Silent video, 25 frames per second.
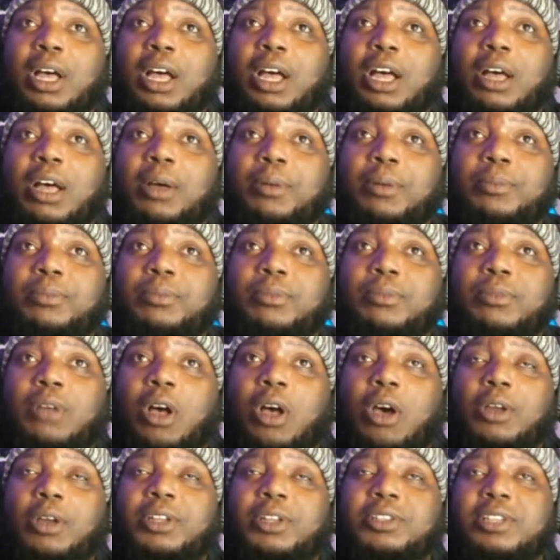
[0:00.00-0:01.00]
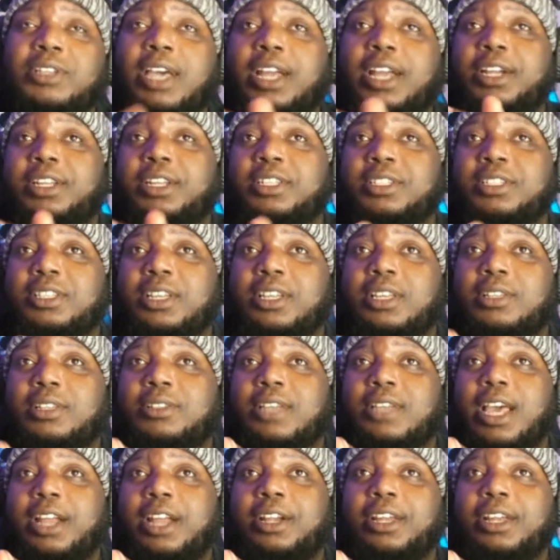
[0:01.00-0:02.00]
All the
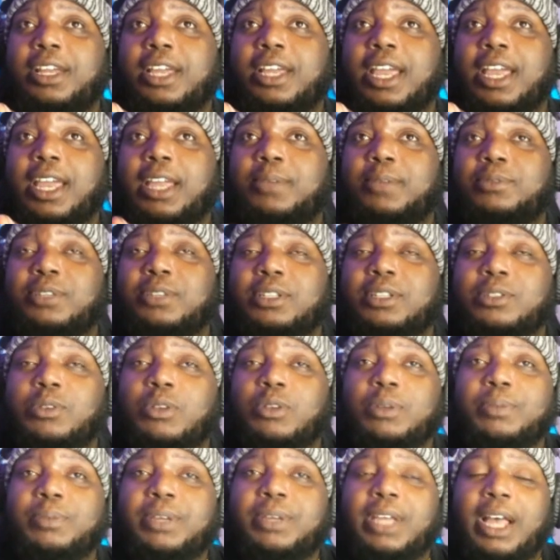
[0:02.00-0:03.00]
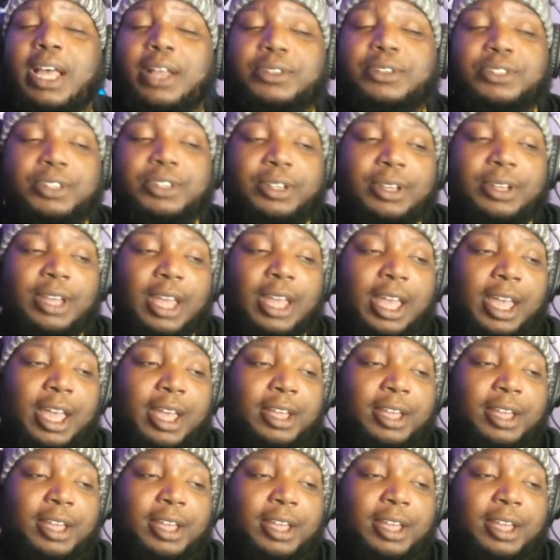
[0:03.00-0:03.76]
Saturday games that's going to be out here.